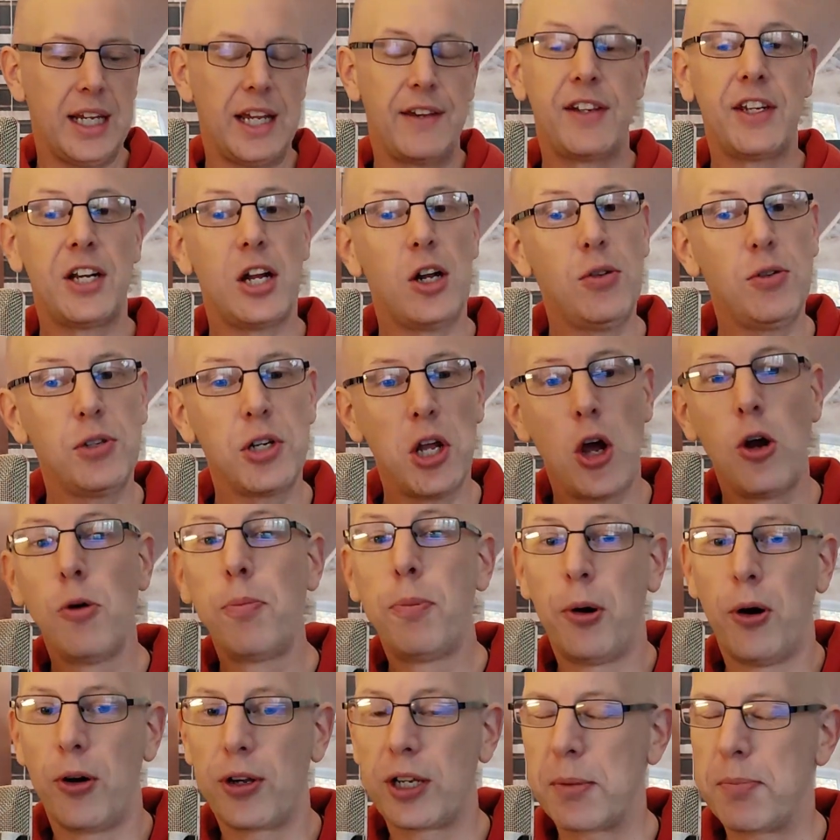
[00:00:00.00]
If you don't
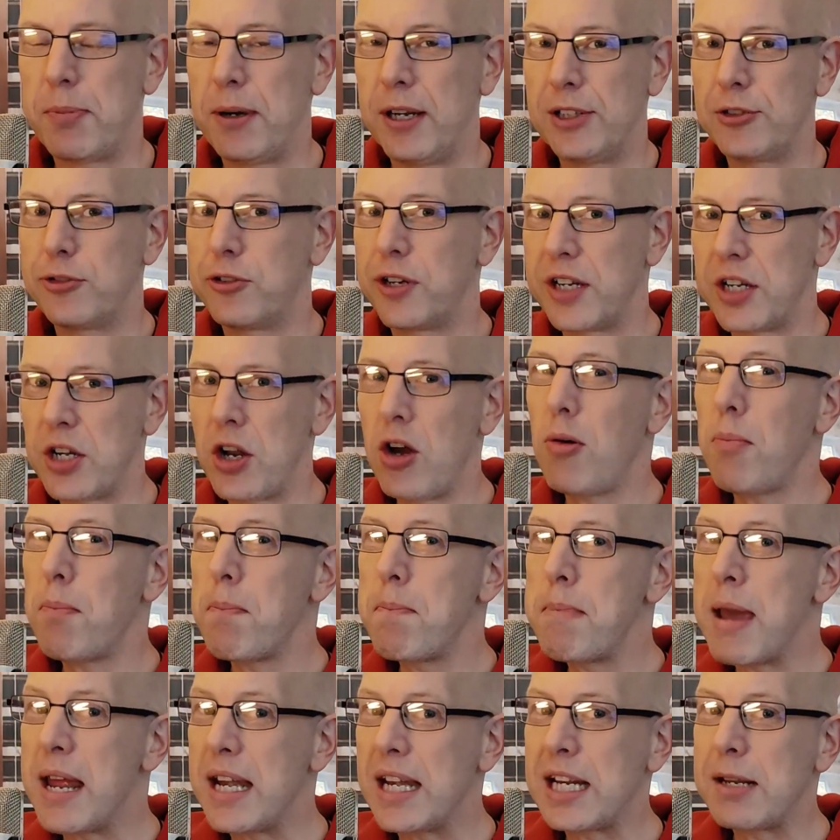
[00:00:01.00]
know Porcupine Tree,
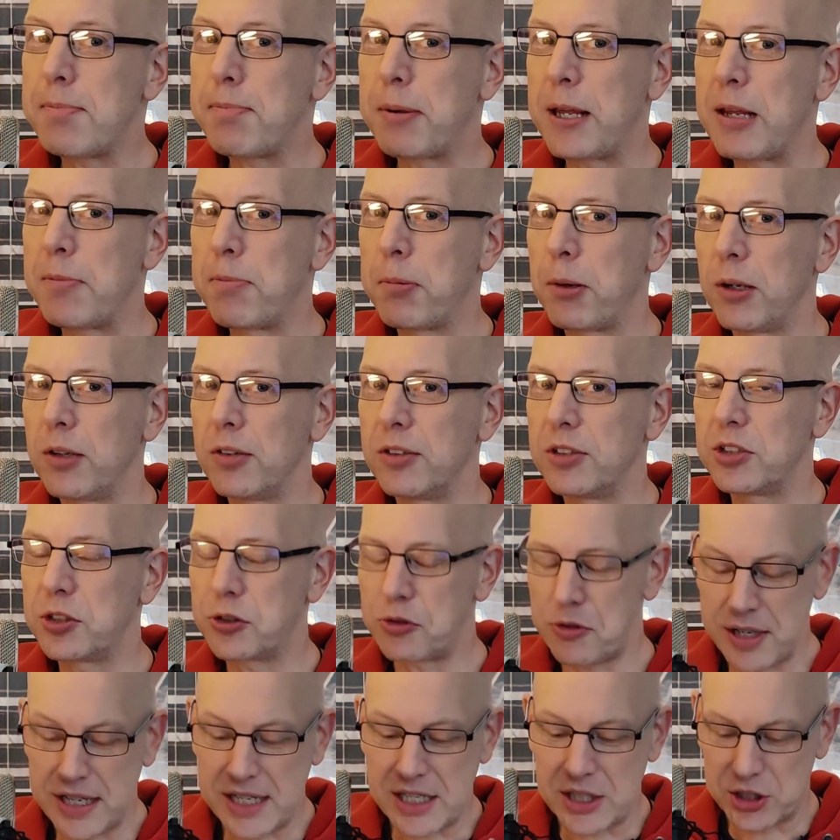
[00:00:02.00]
not many people on the
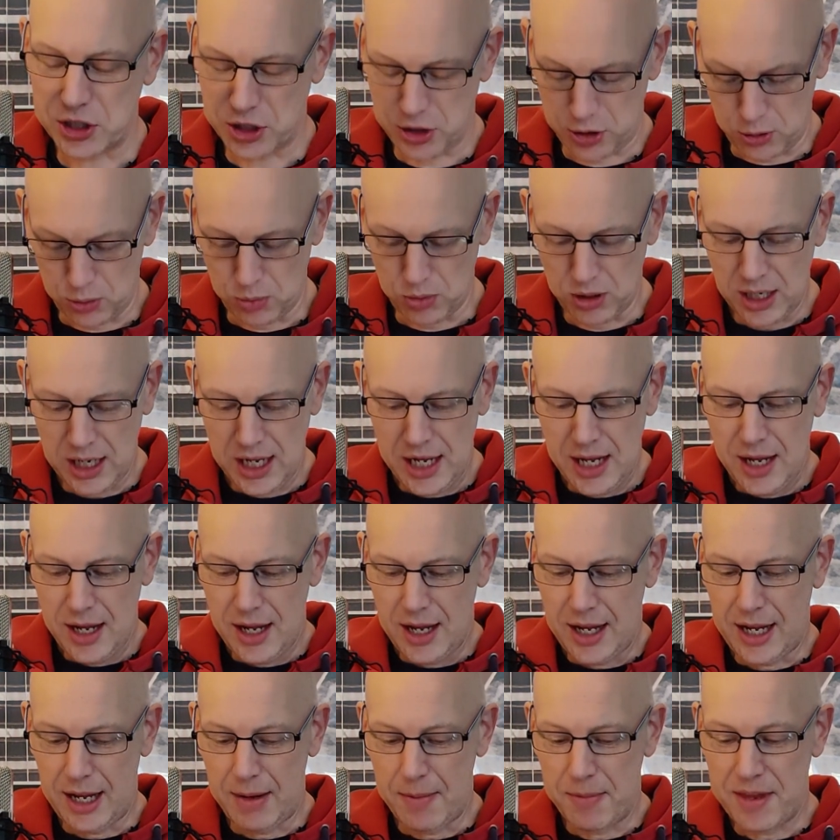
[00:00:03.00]
street do.
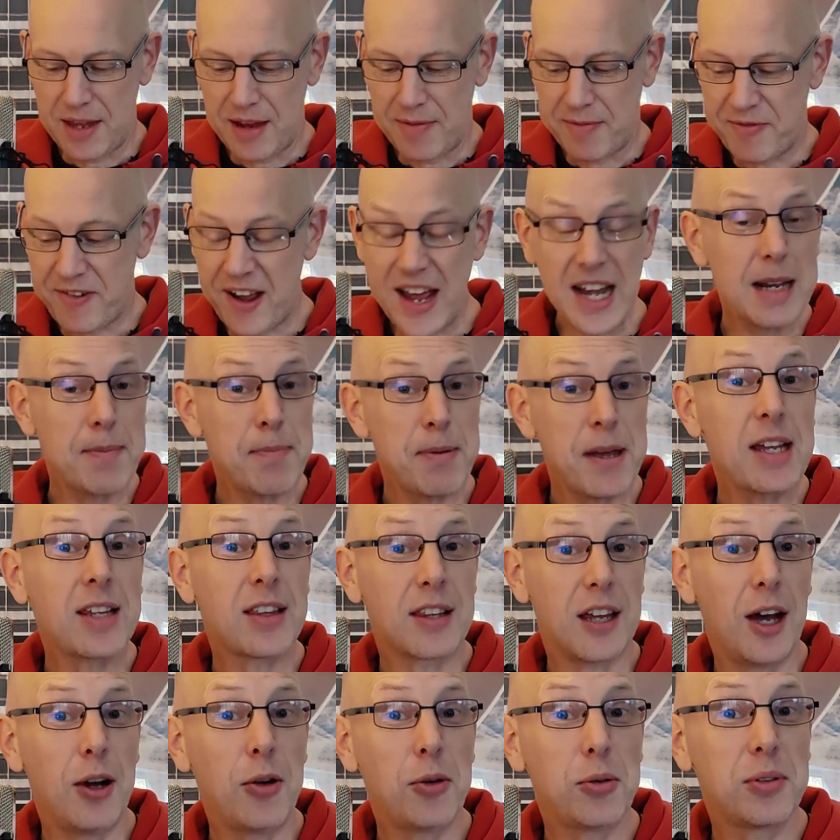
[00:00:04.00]
They're fairly
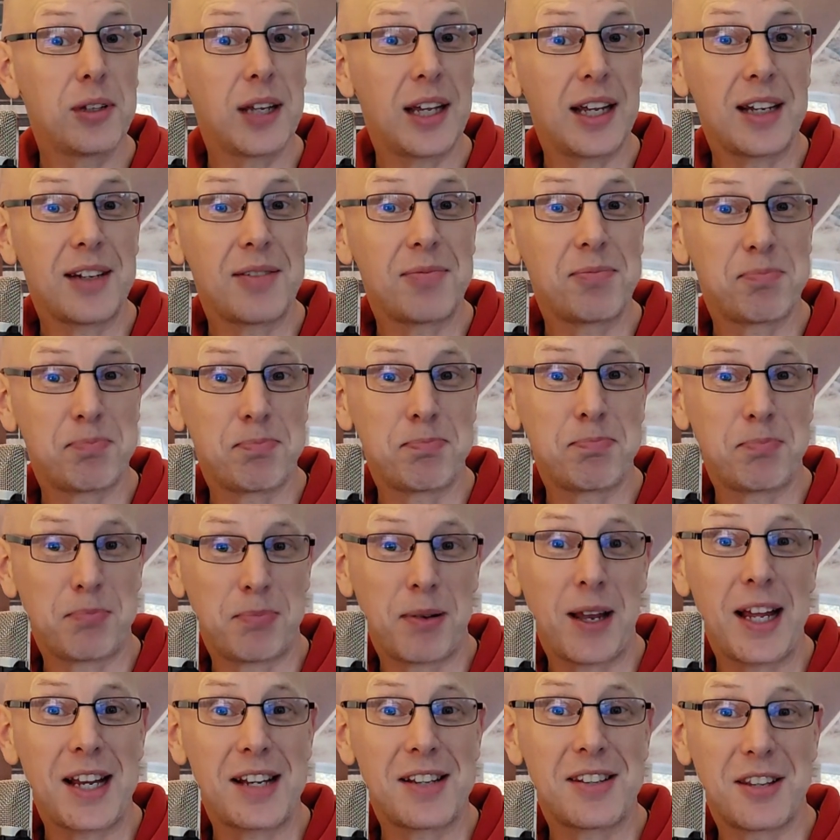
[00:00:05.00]
big though. They
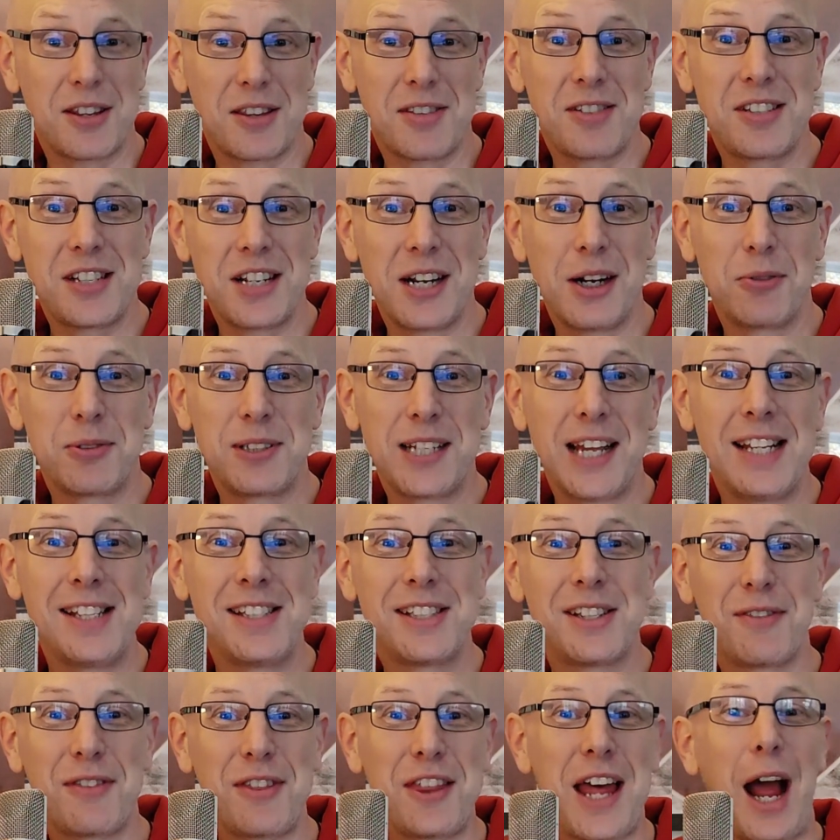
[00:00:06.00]
played to, you know,
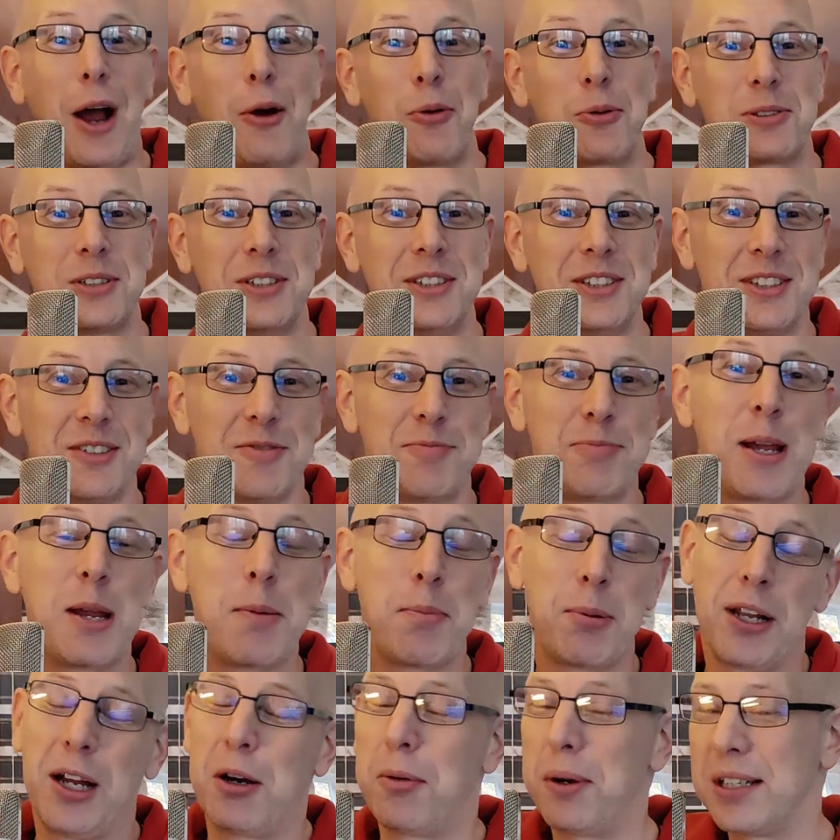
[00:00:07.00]
tens of thousands of
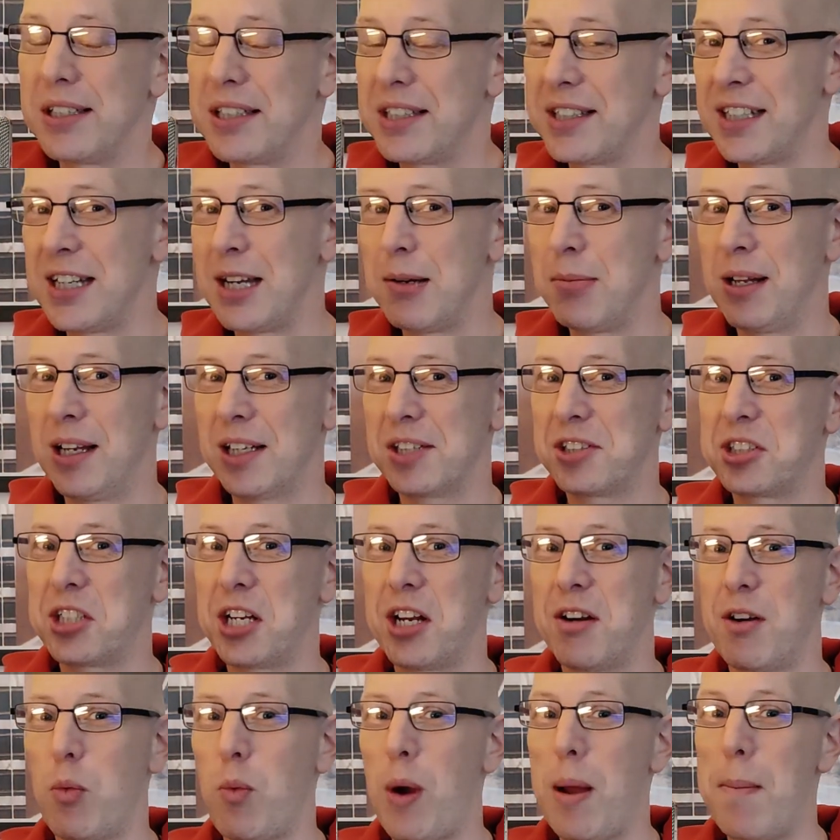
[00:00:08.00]
people. I went to see them
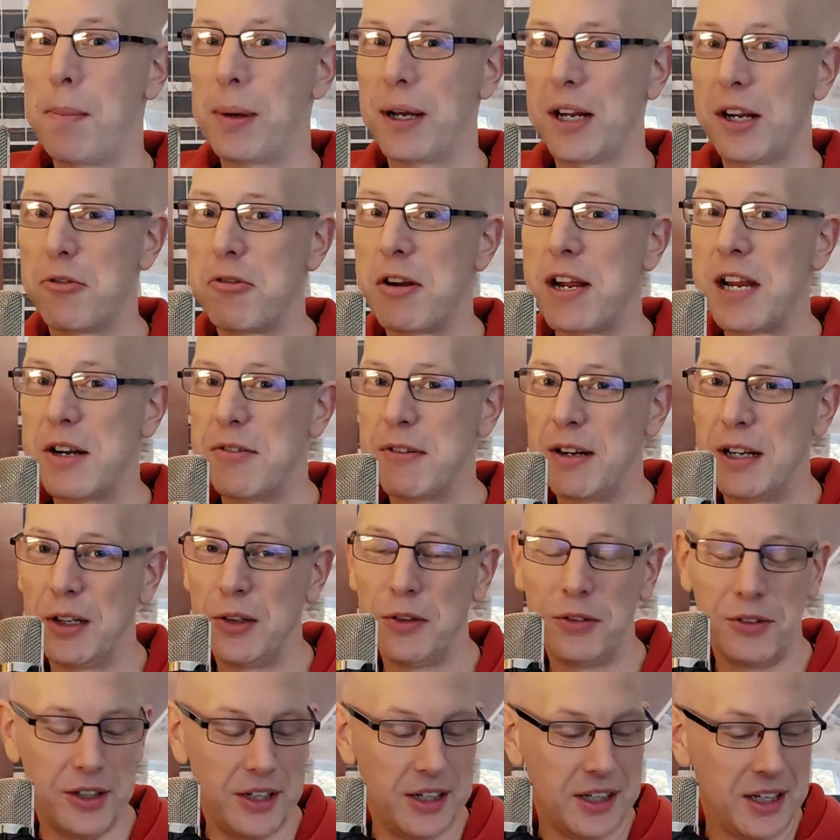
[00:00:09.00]
last year at Wembley Arena in
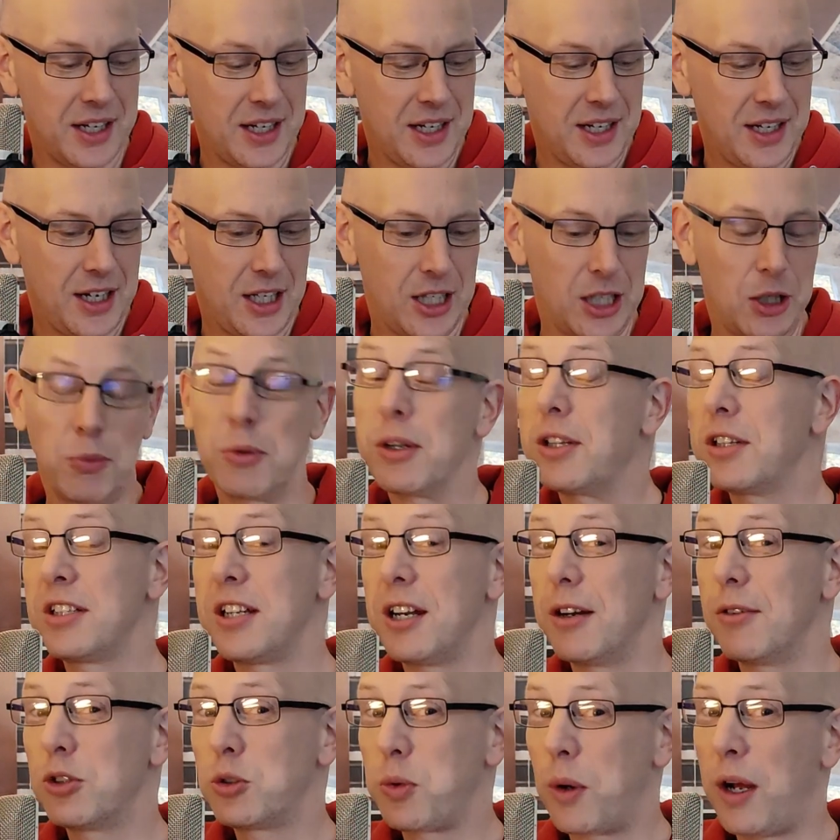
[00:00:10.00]
London, along
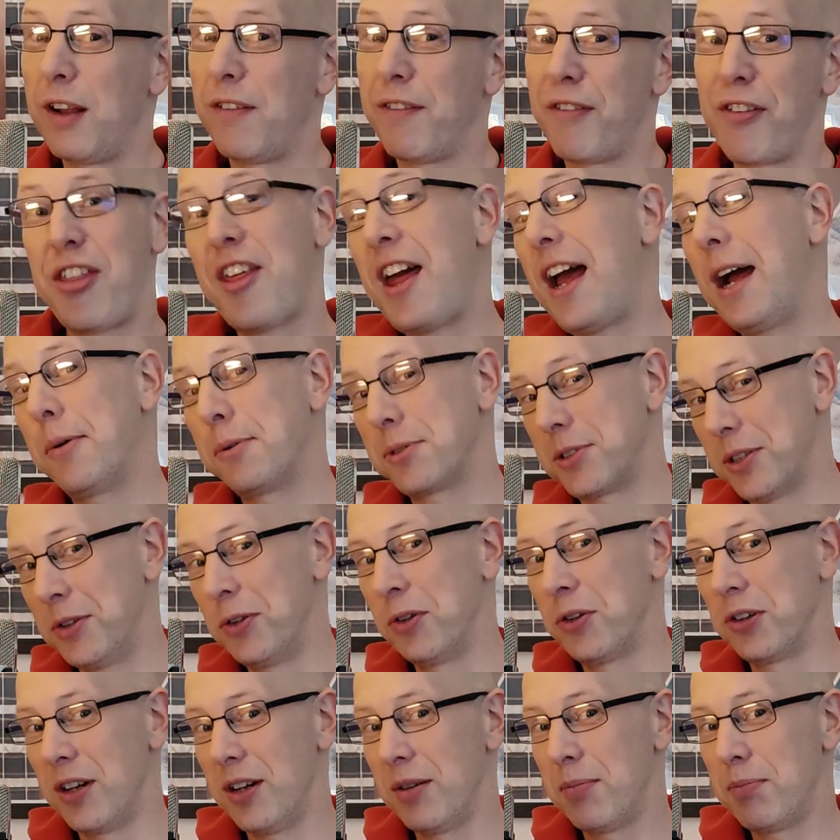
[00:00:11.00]
with, you know,
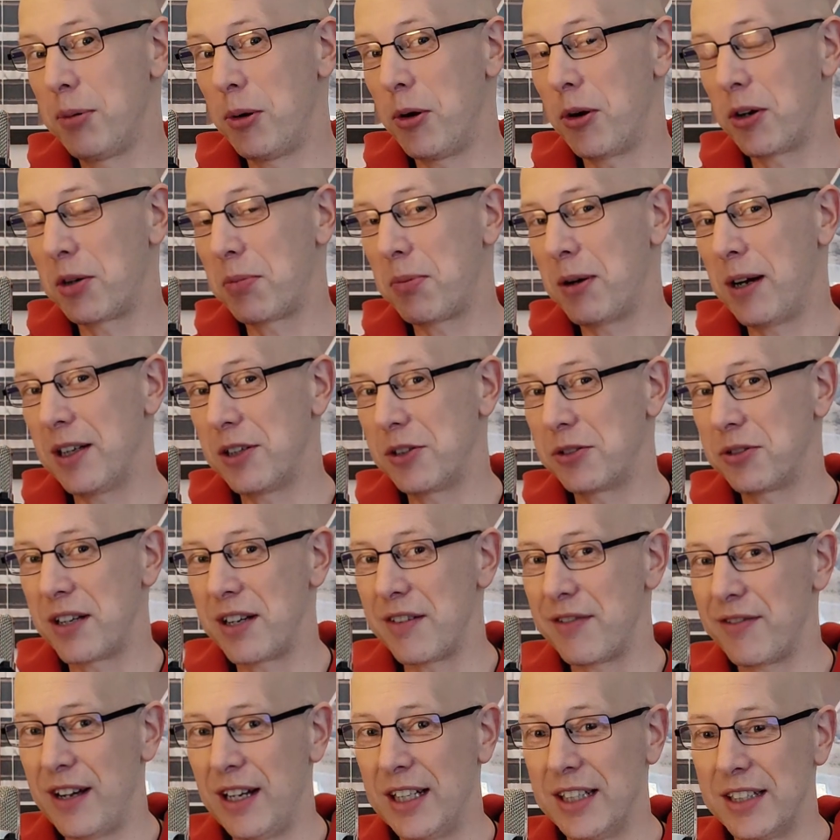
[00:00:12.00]
12,000 other Porcupine
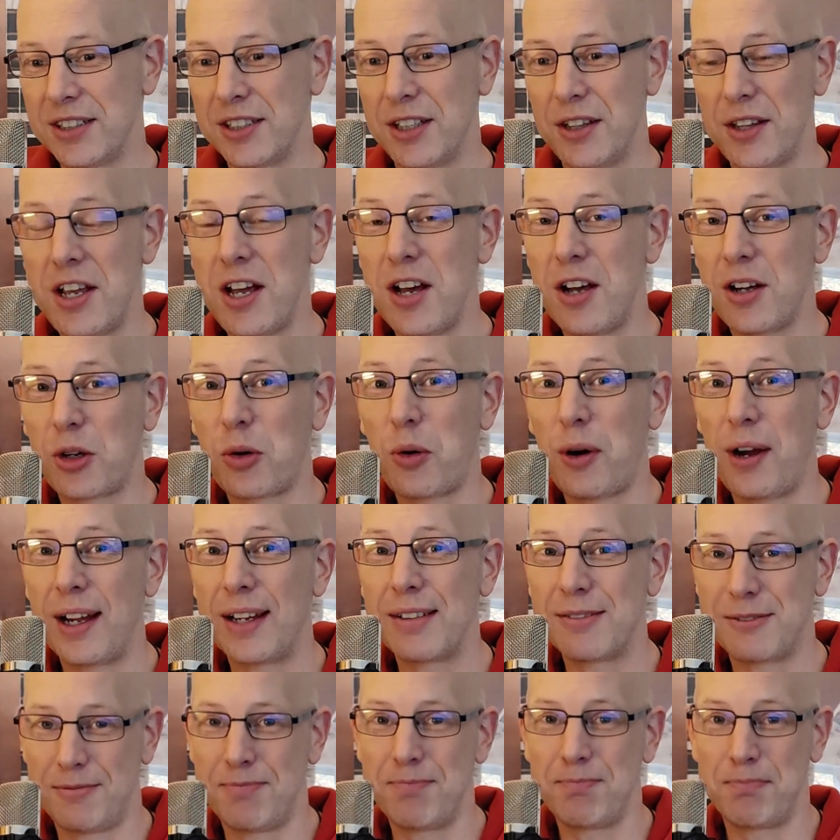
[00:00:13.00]
Tree fans. So they are
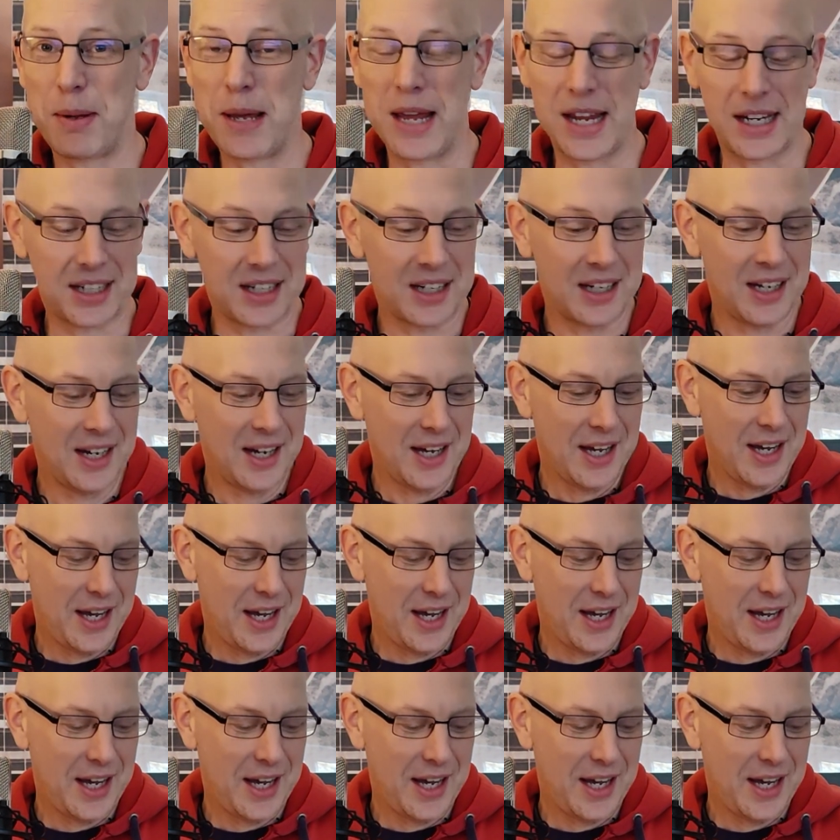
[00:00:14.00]
quite big.